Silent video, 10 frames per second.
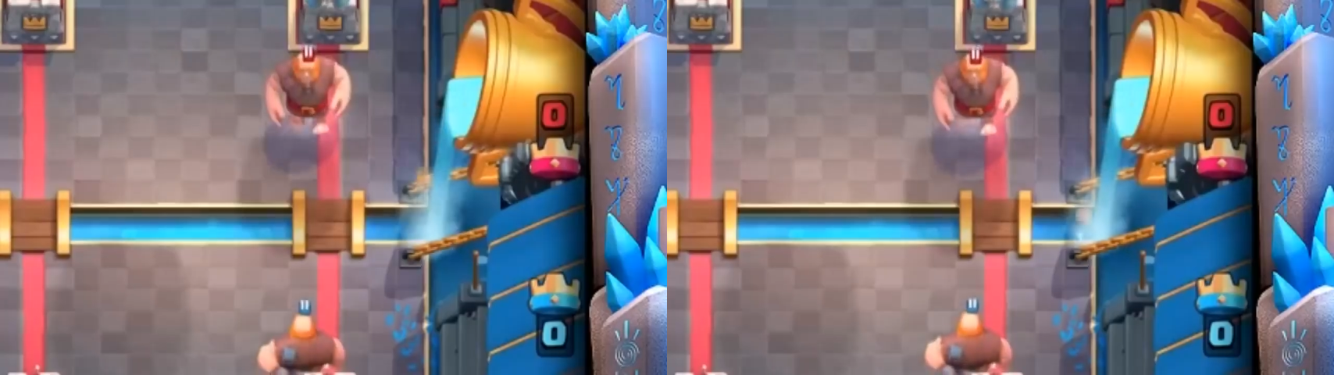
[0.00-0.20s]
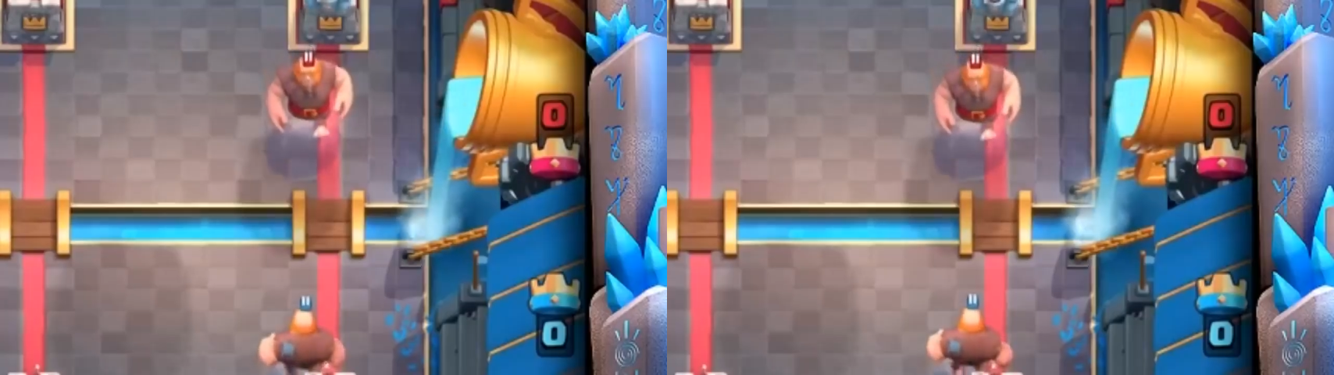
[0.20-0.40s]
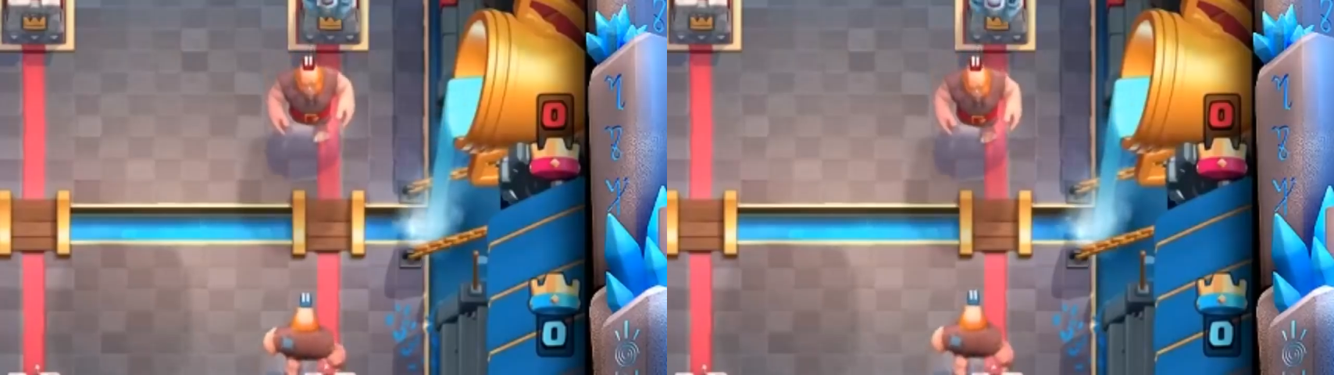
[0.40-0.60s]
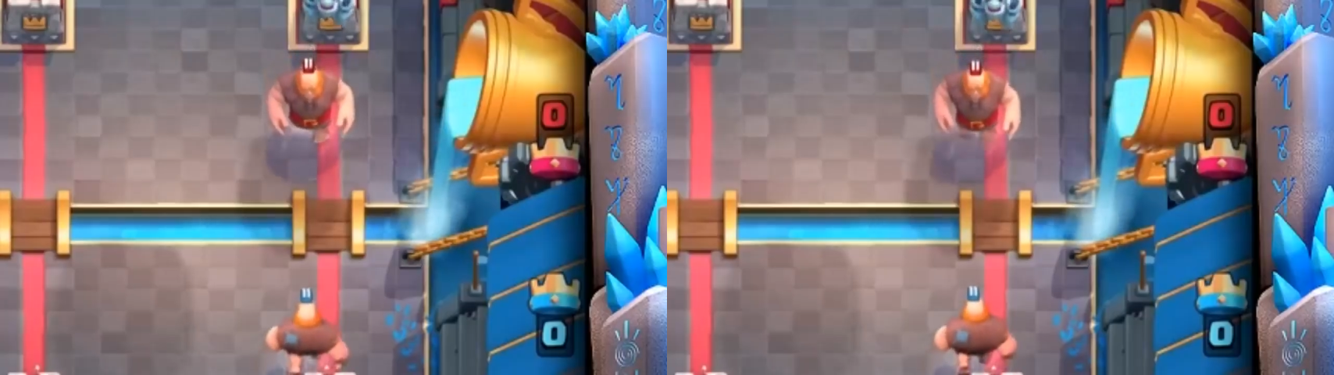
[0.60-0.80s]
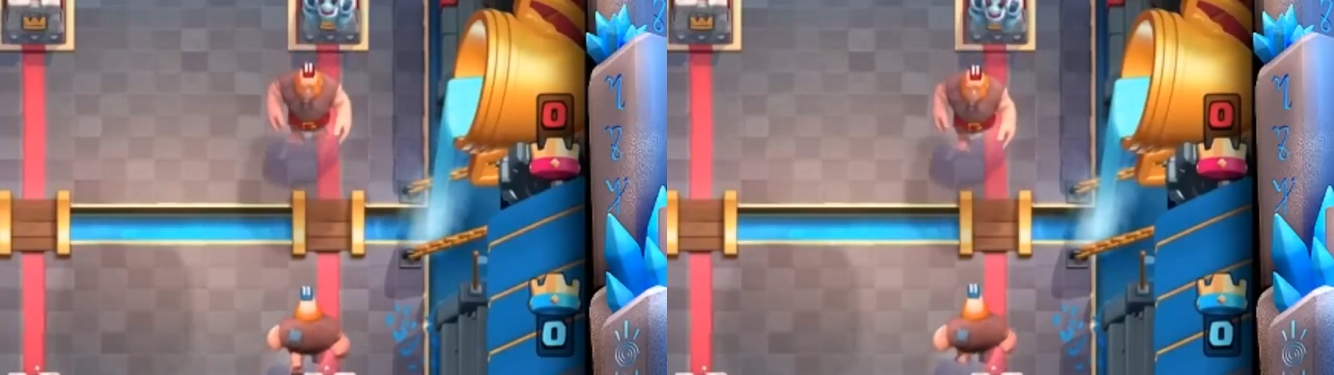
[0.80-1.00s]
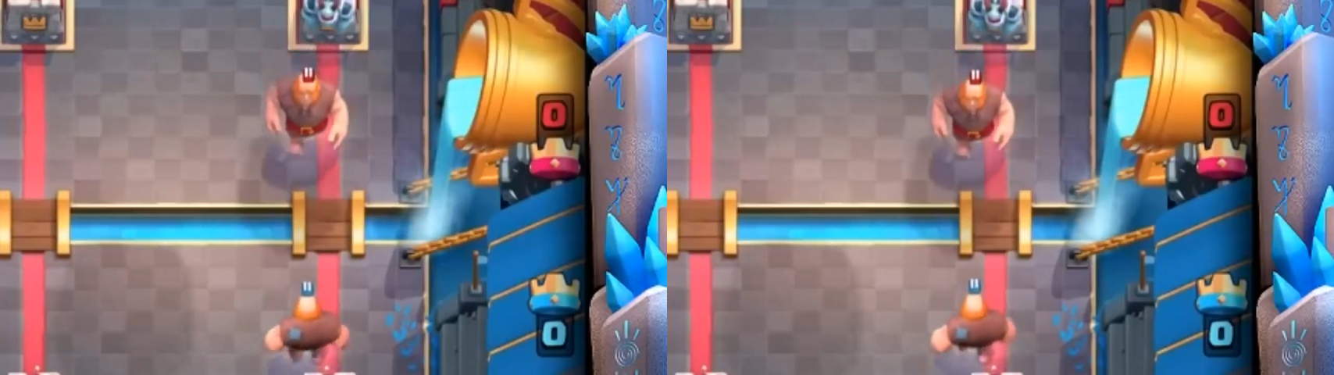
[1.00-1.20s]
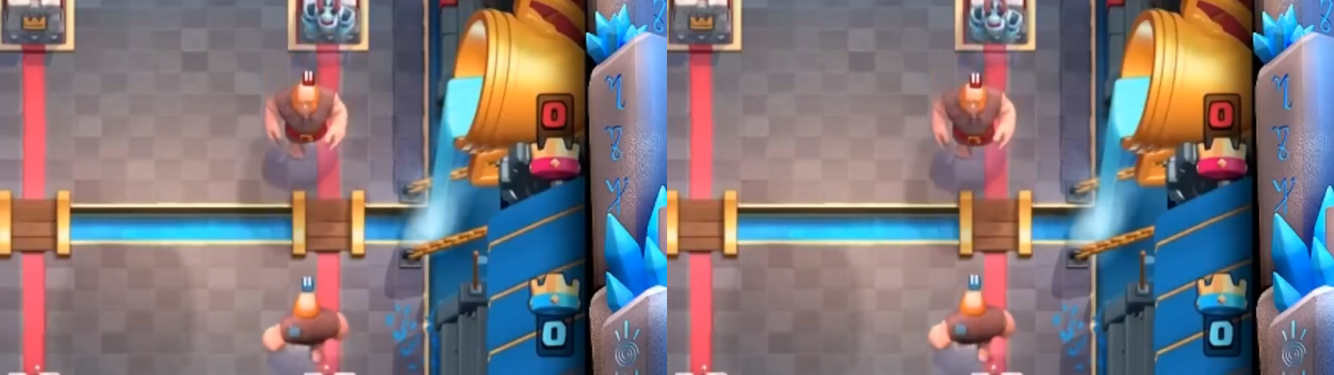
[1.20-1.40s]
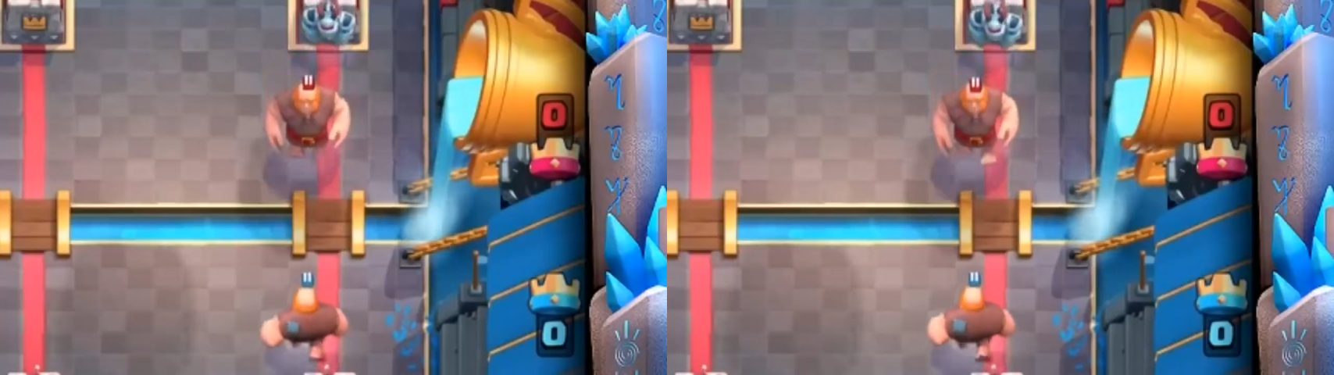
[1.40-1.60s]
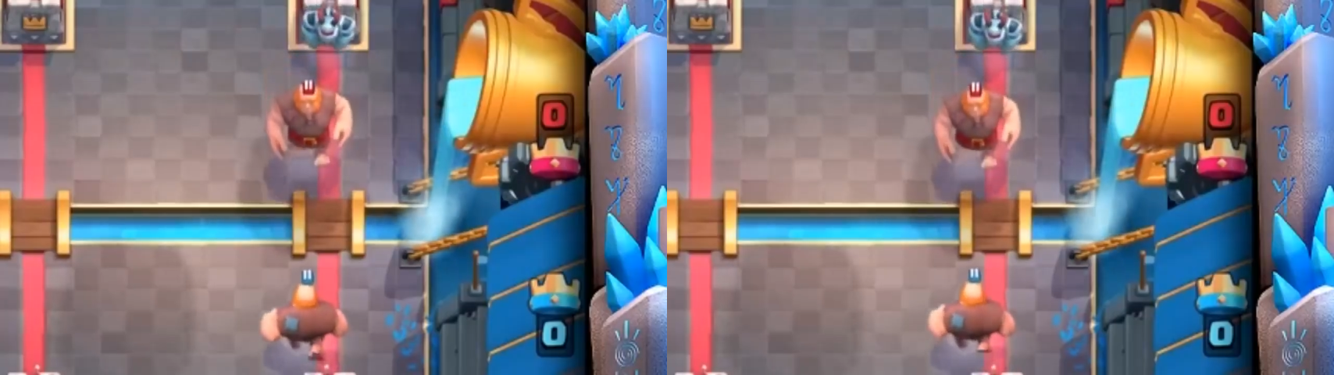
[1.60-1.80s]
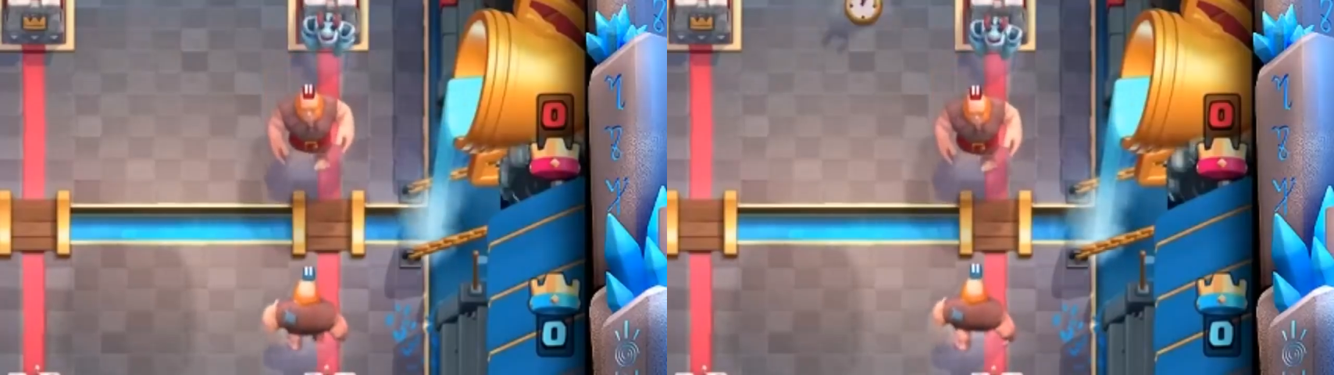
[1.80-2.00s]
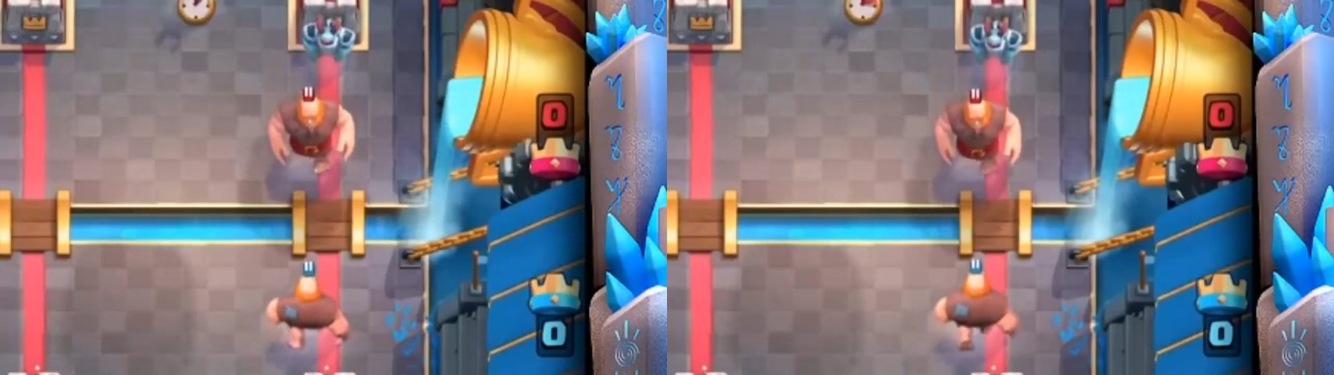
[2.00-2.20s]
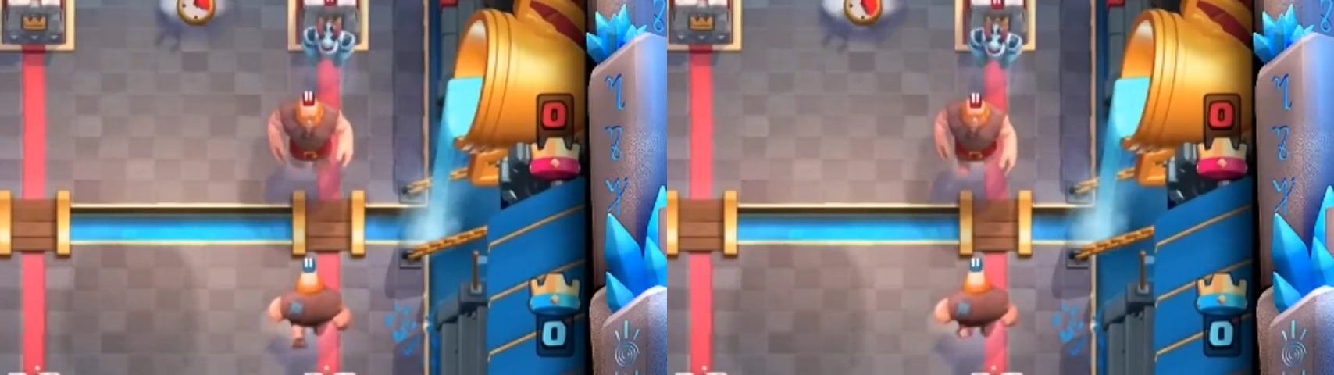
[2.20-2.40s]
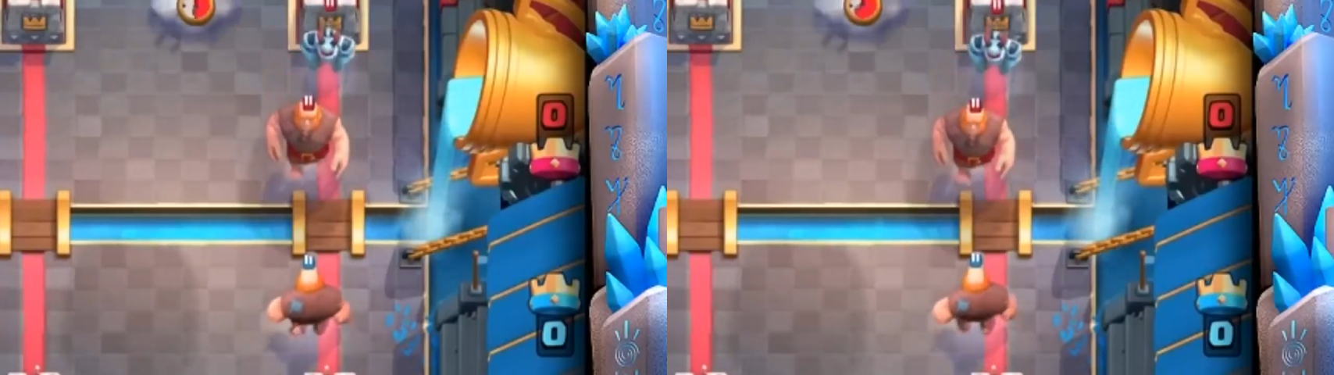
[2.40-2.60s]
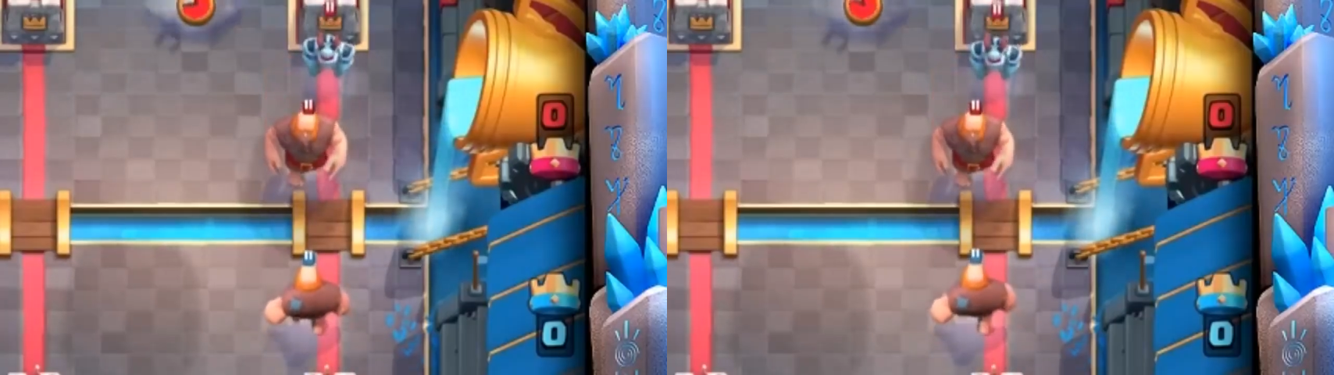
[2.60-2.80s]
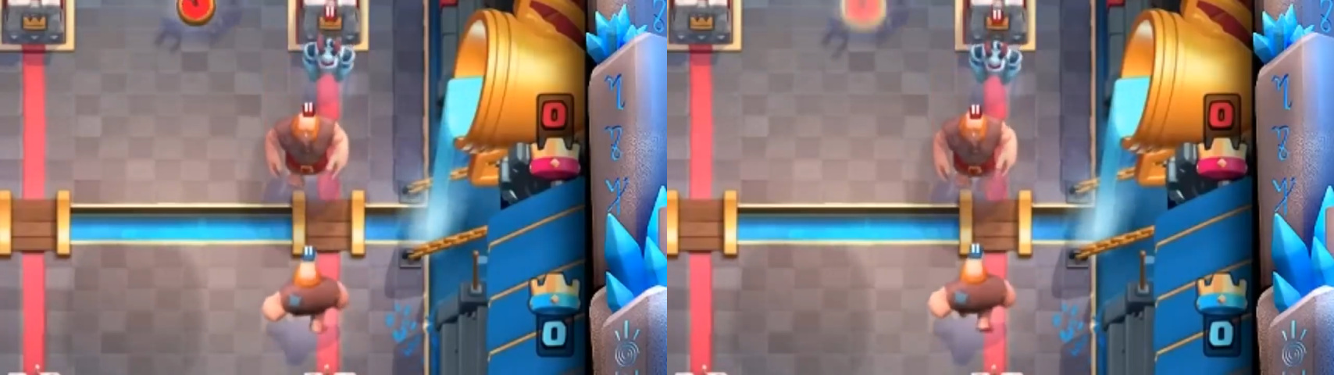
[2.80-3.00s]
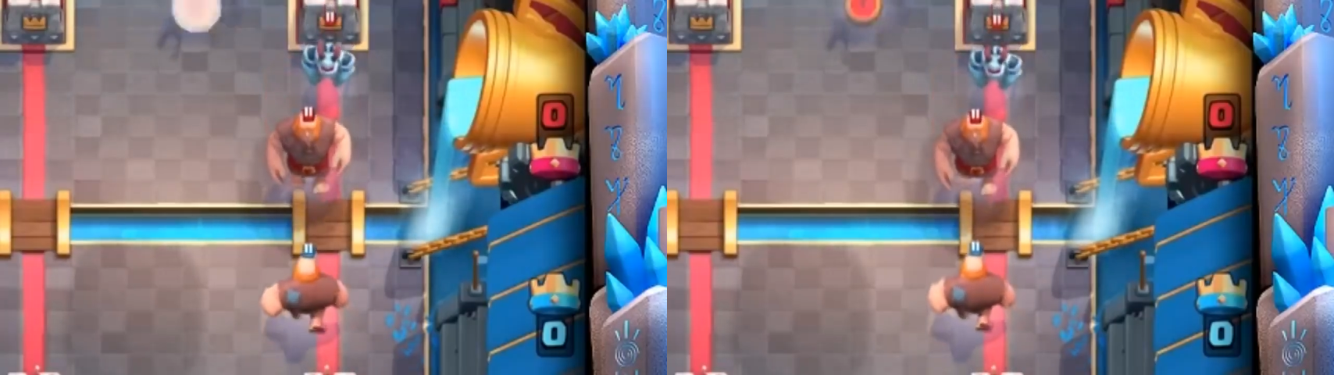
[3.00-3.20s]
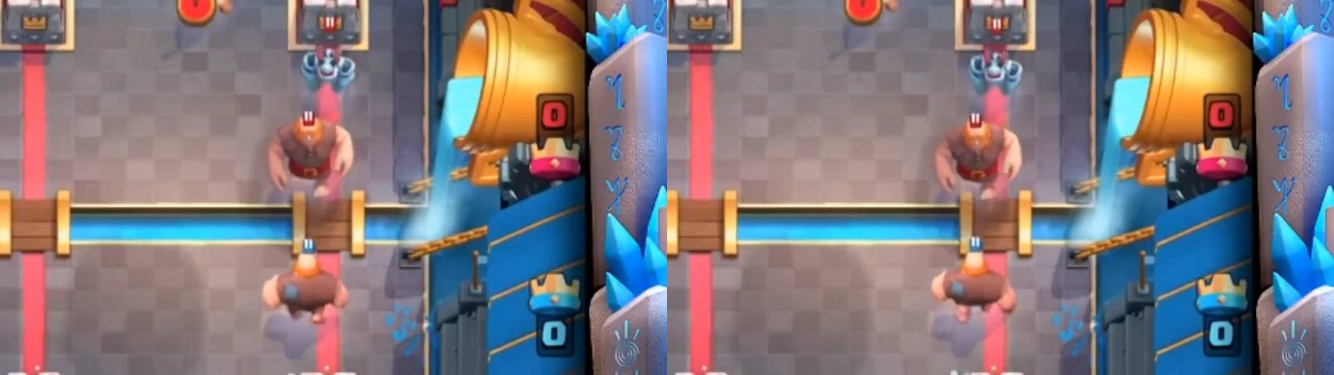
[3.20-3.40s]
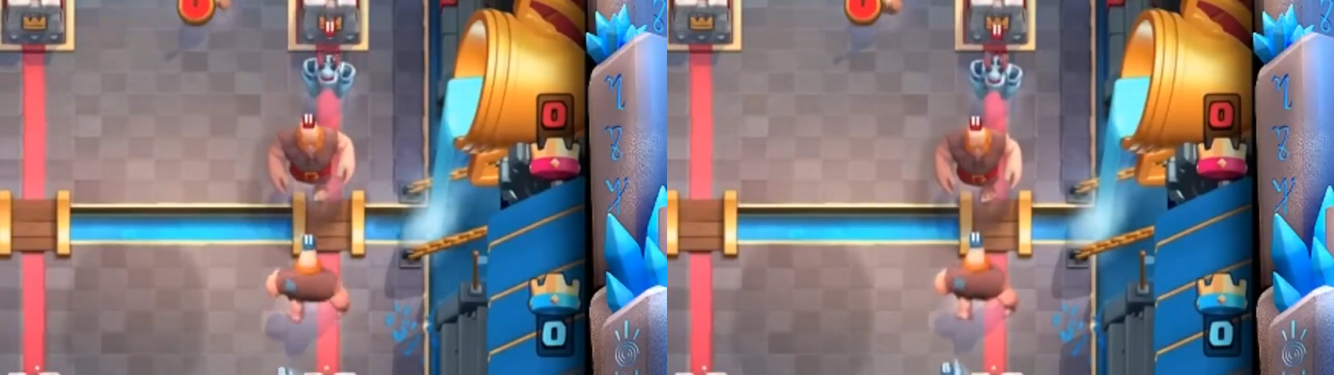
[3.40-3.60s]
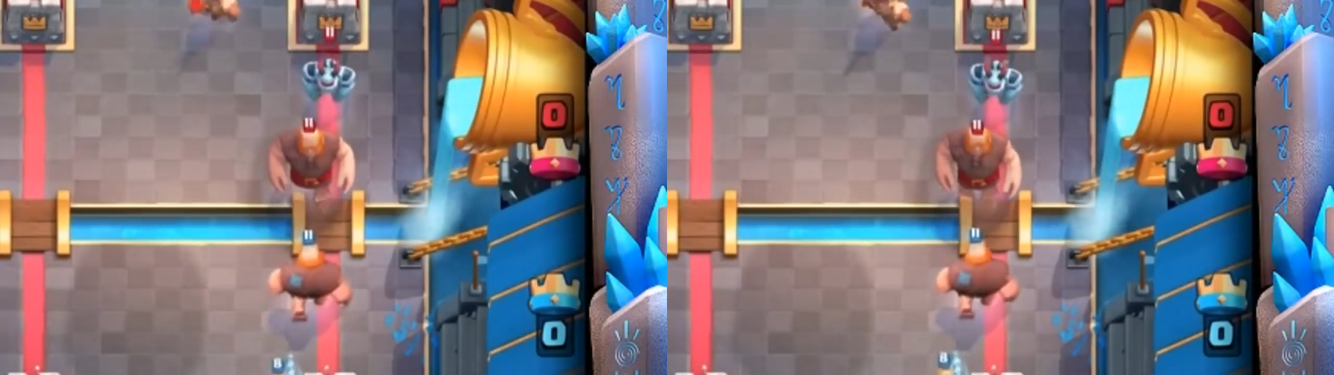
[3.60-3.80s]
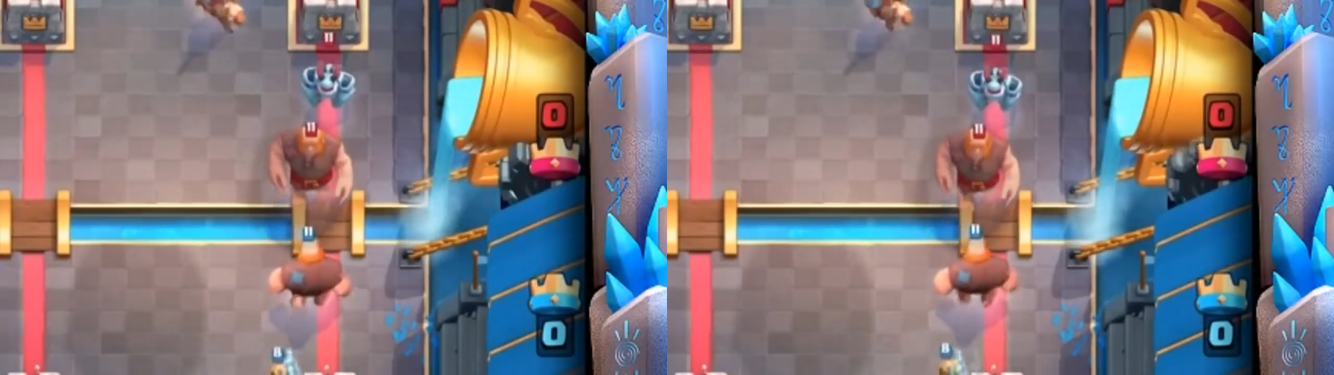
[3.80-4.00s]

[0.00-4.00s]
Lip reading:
Nobody's mouth can be seen.